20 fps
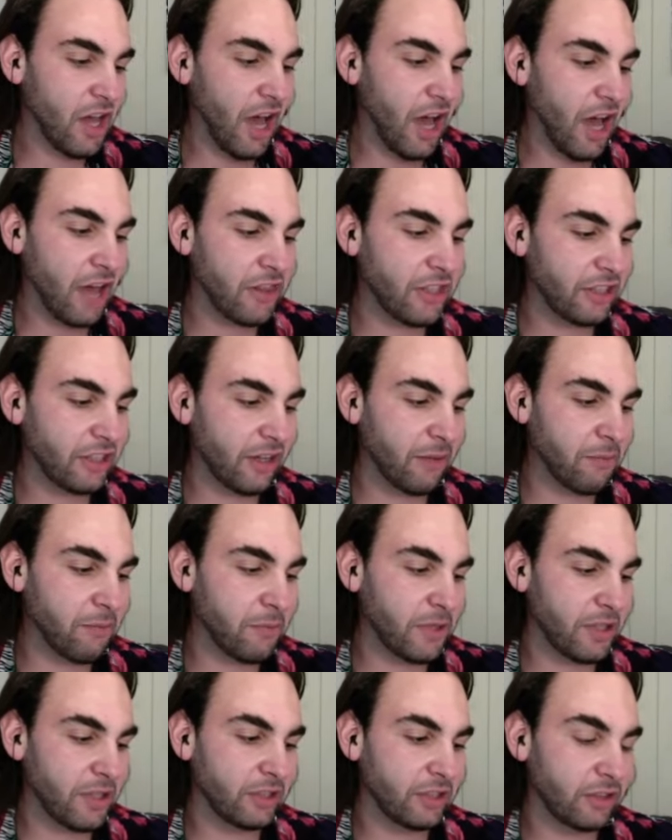I think I'm
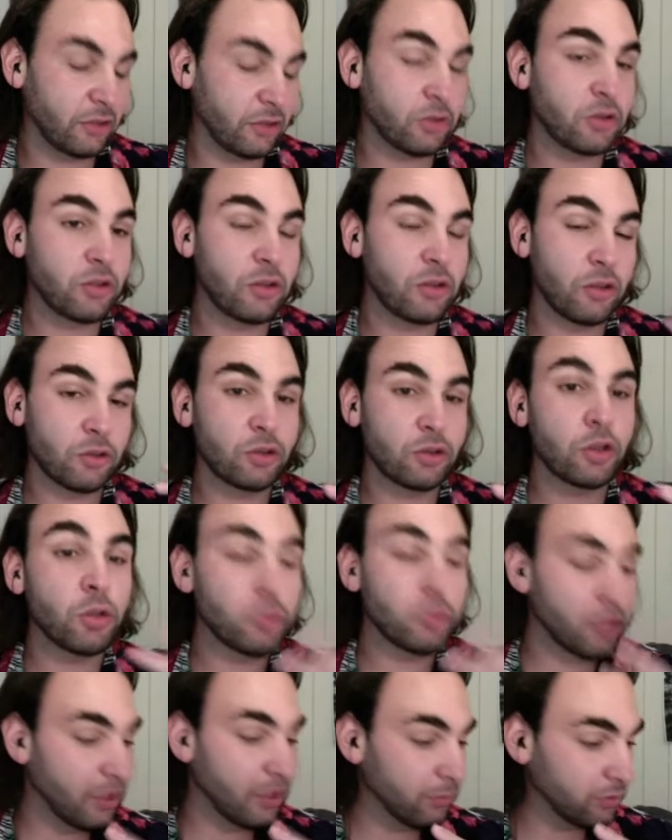being, there's two
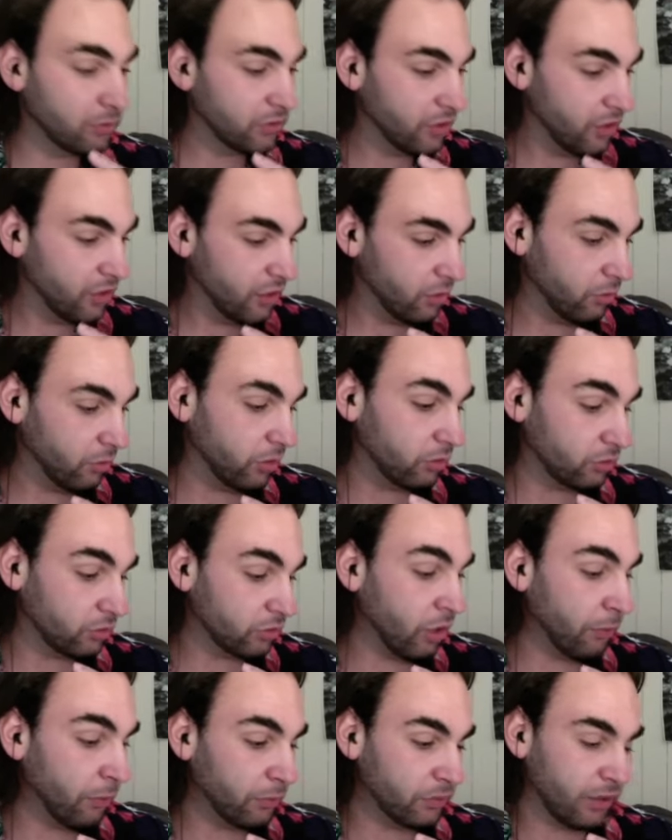dips. Well, there's a
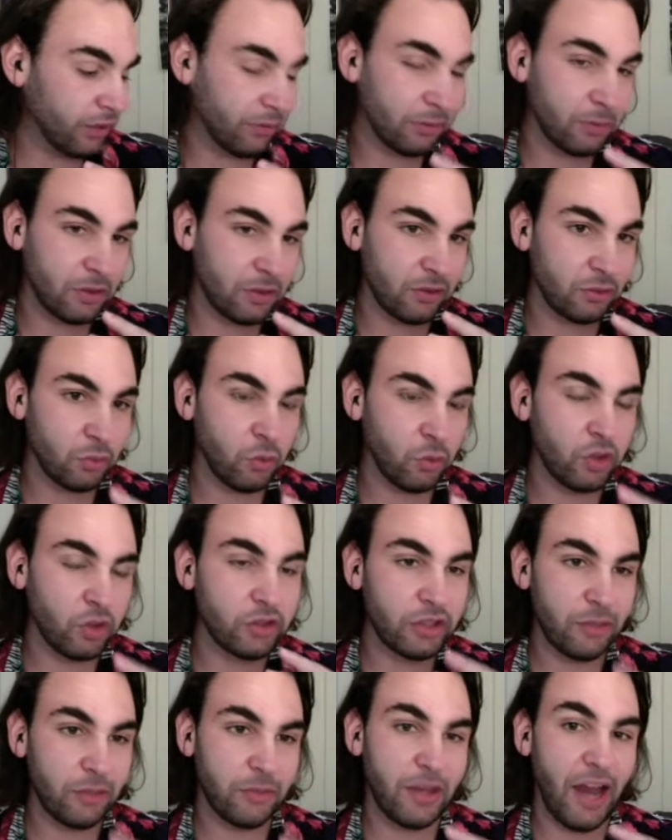couple dips, but there's one
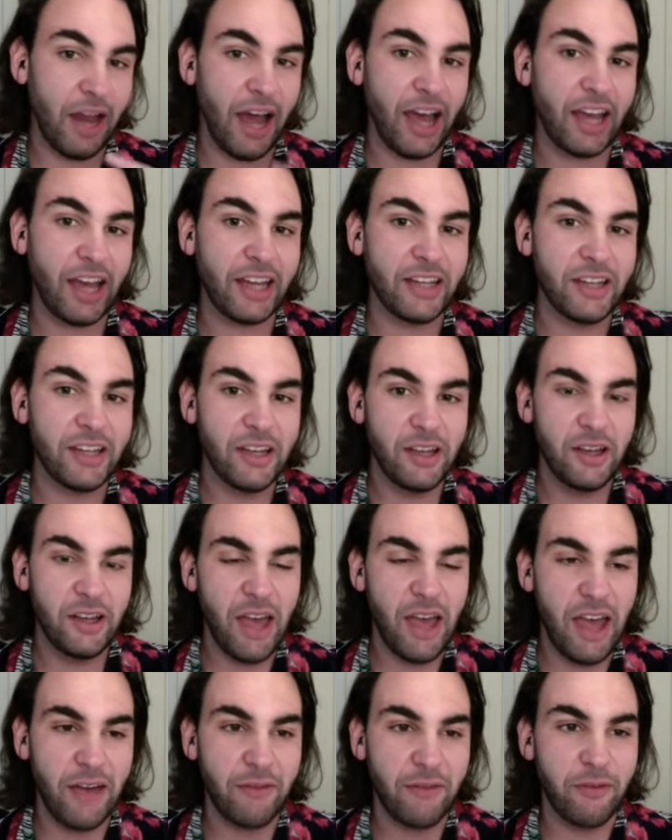dip that I
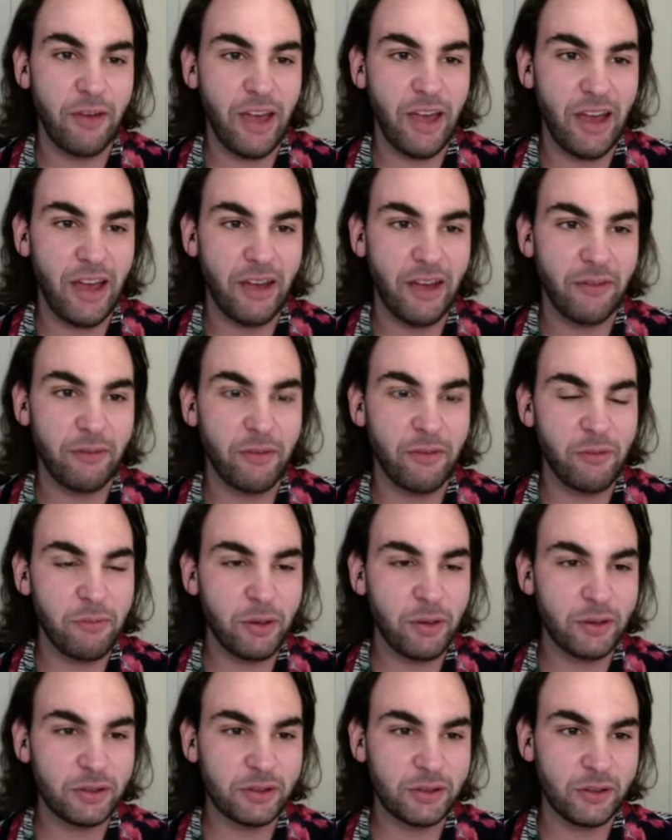have
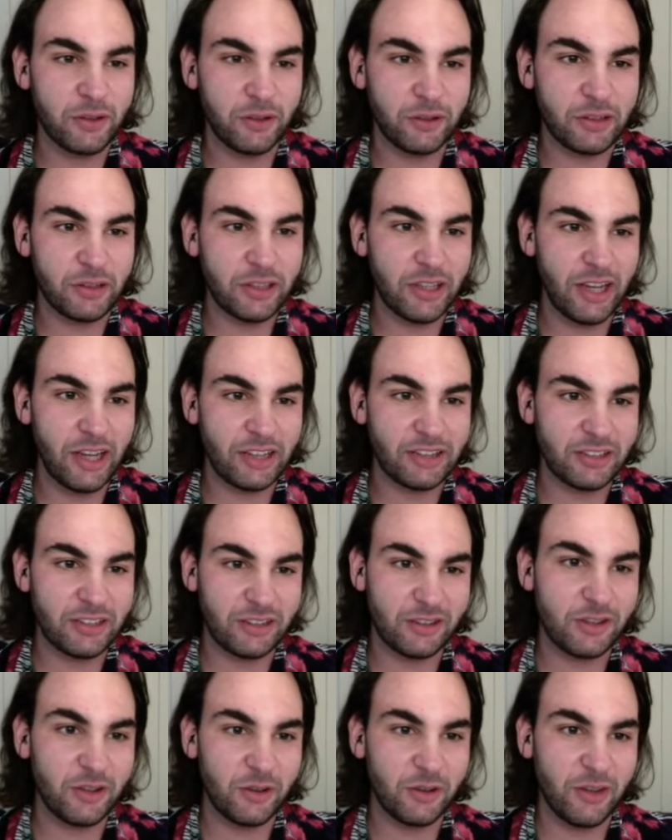personal
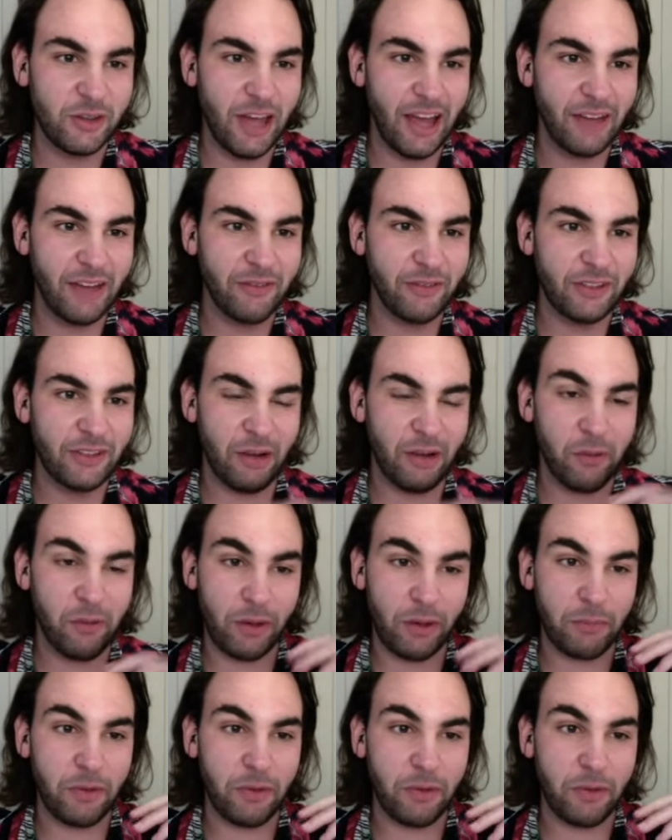connections to that I feel like I want to